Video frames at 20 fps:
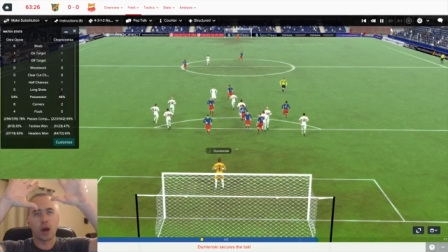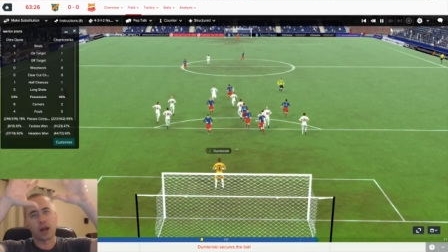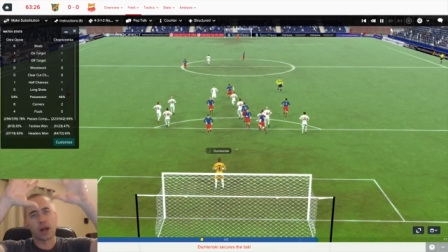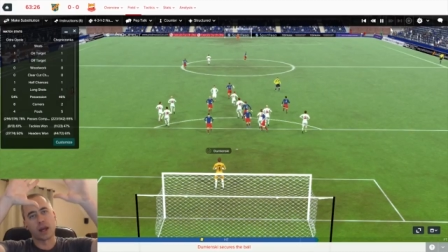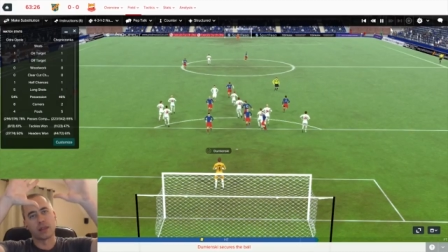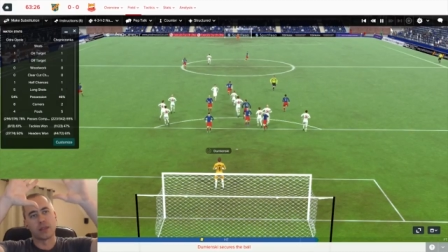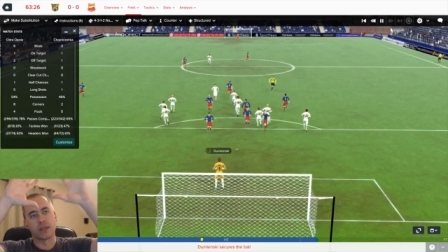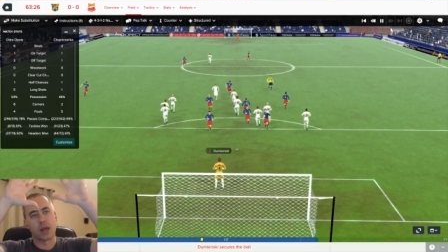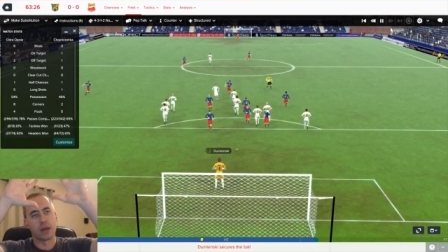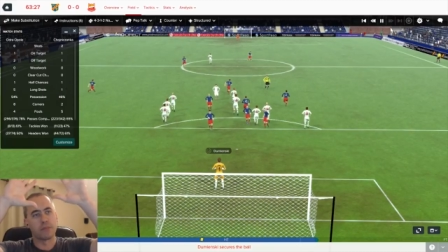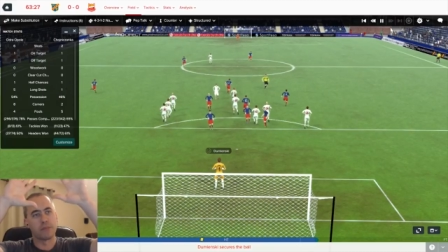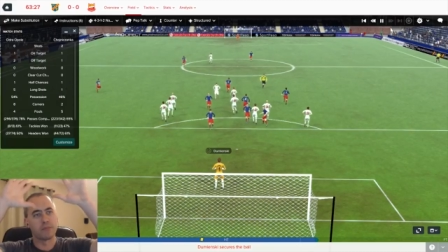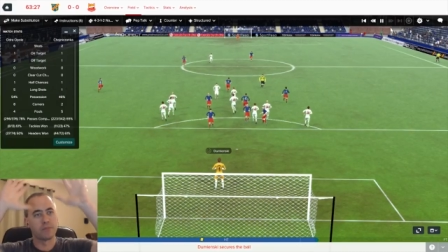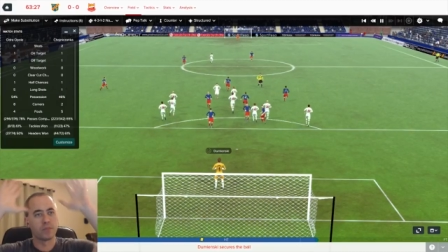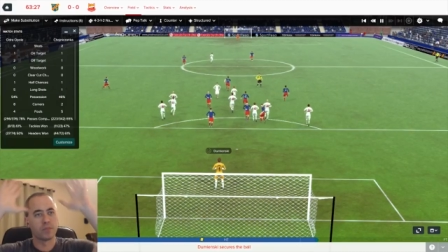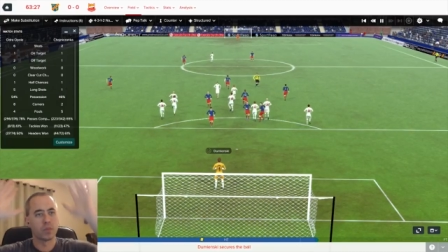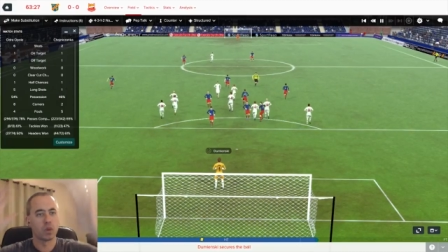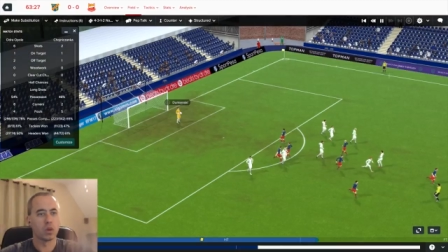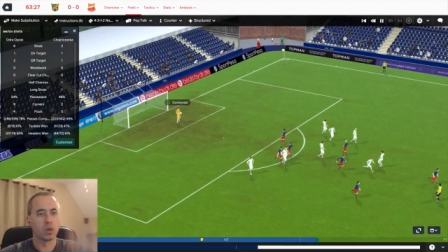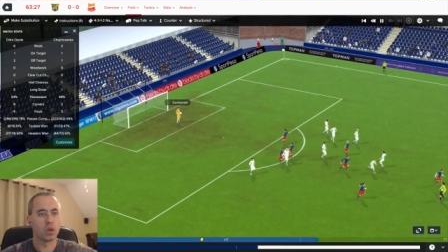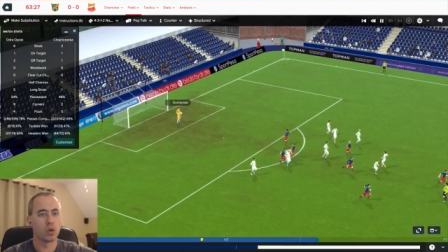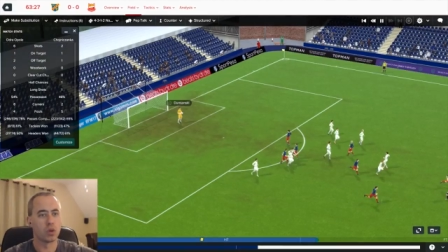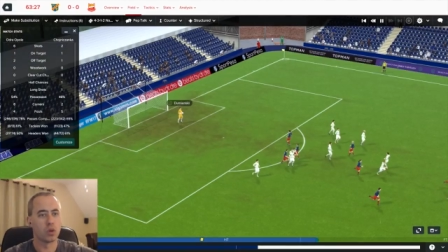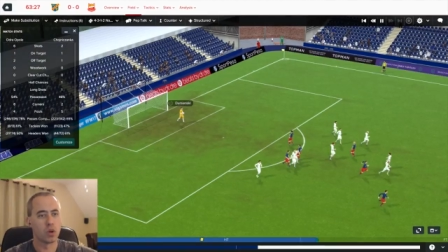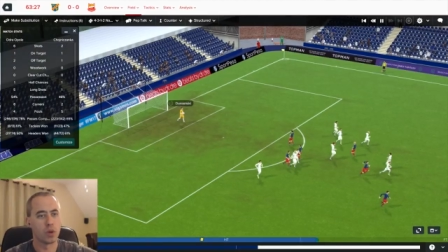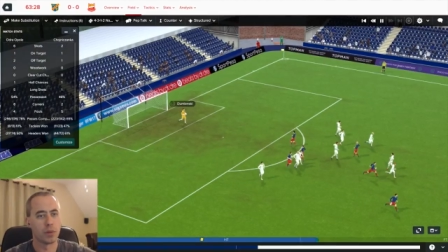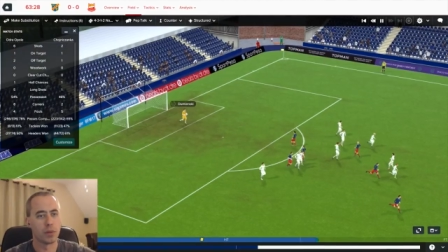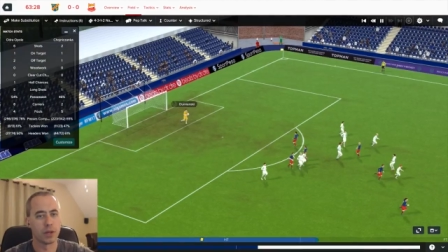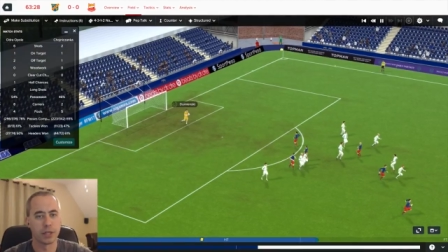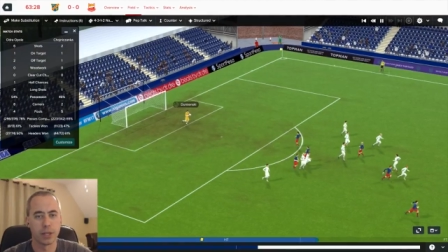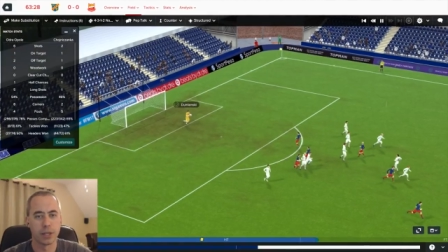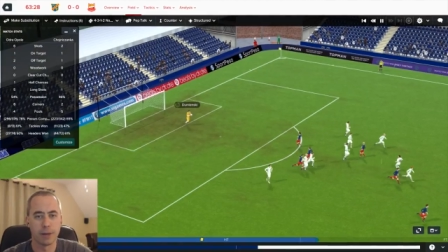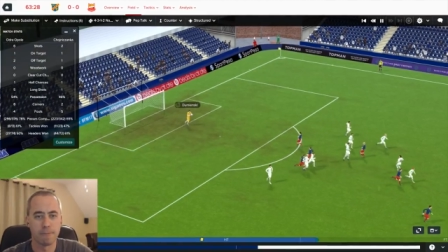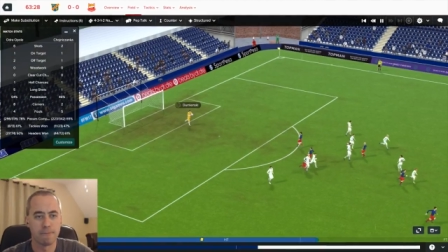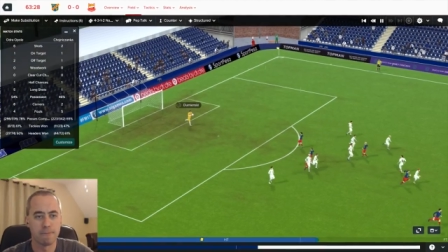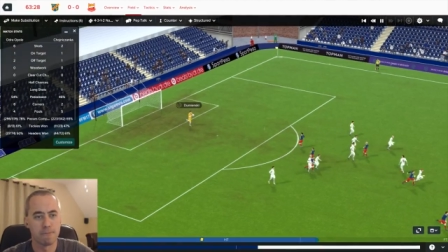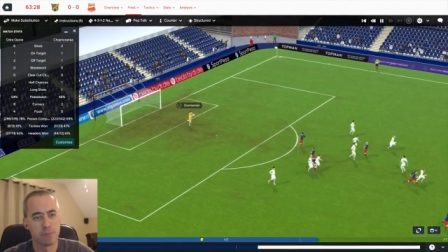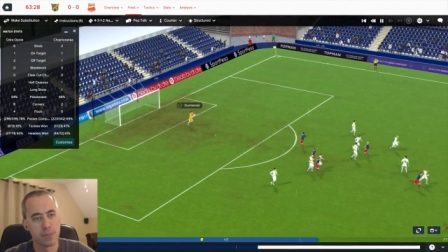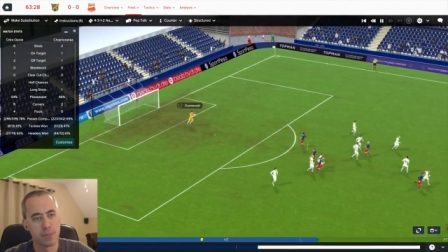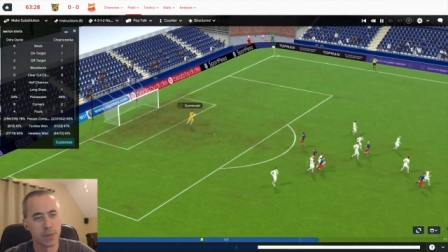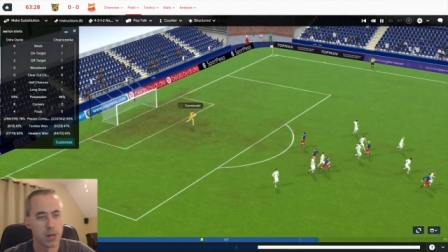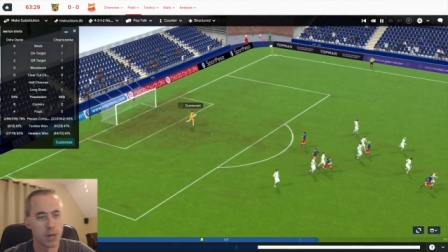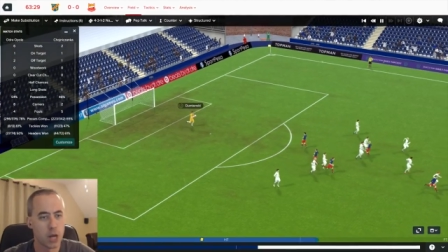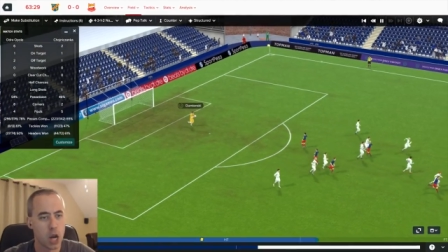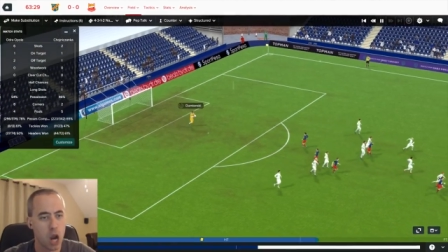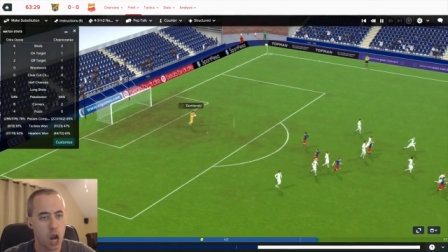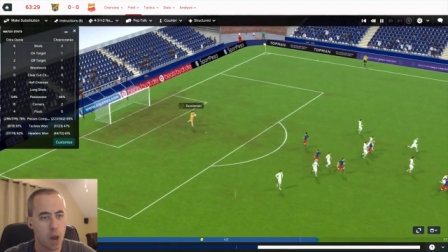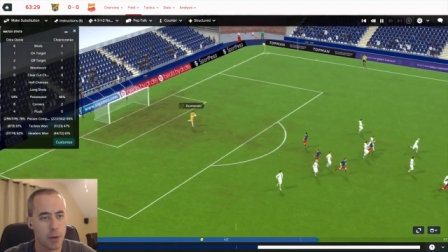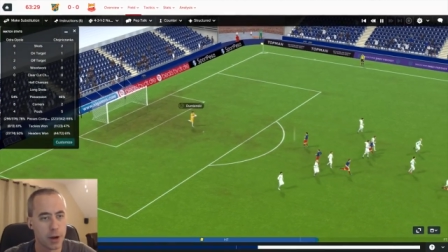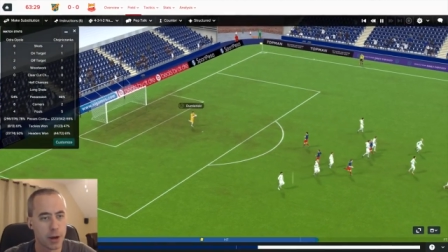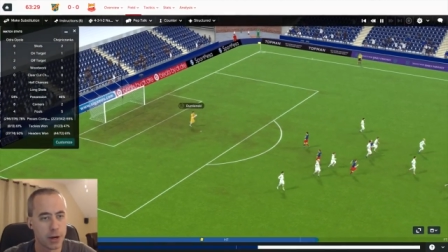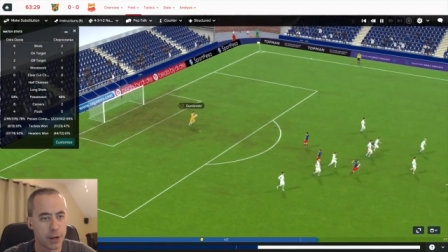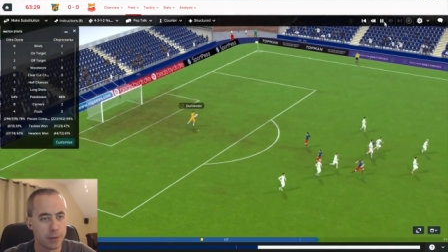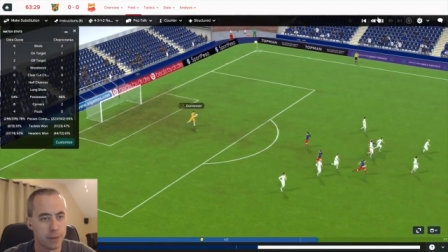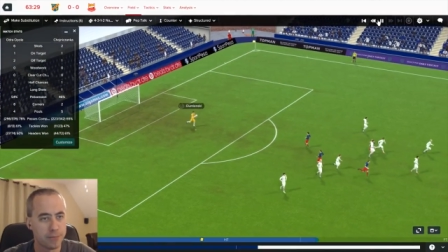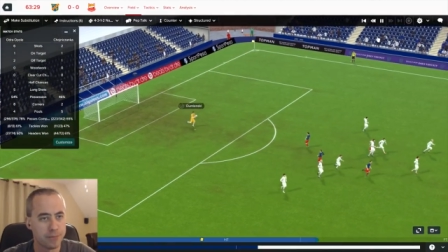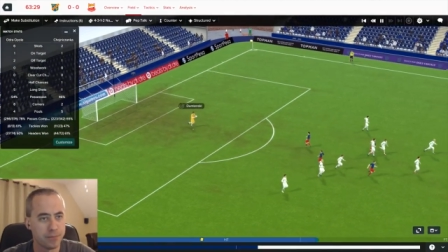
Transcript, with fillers: got that. No big deal. No big deal.